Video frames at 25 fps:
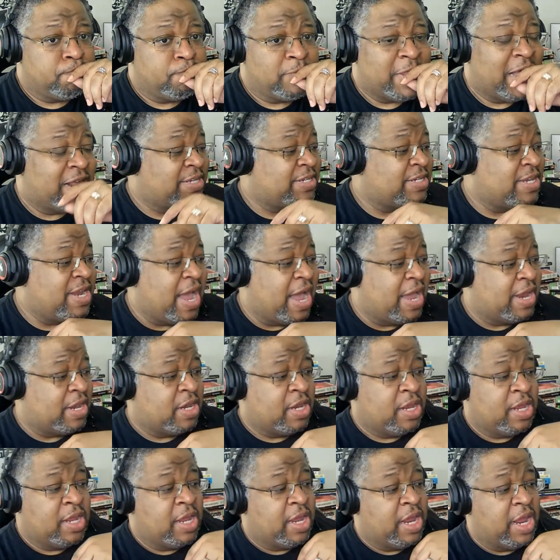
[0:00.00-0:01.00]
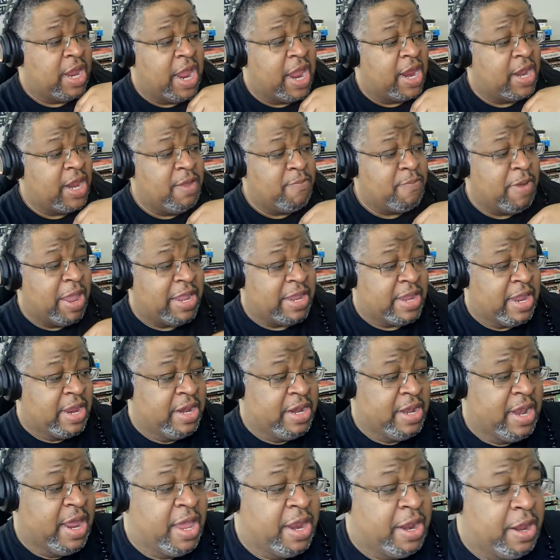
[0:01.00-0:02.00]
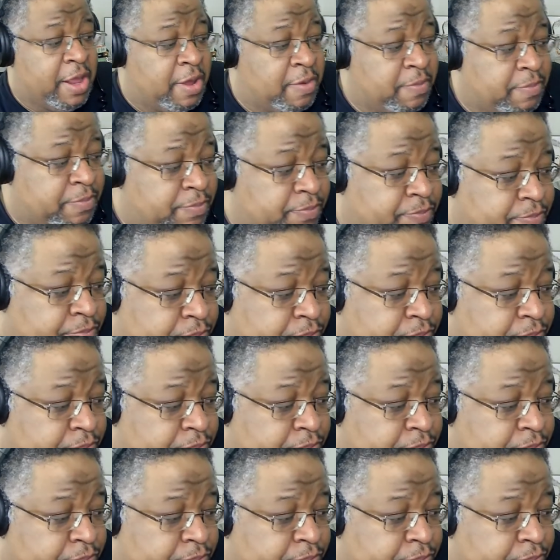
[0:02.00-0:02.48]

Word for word: That's not Eddie making that up.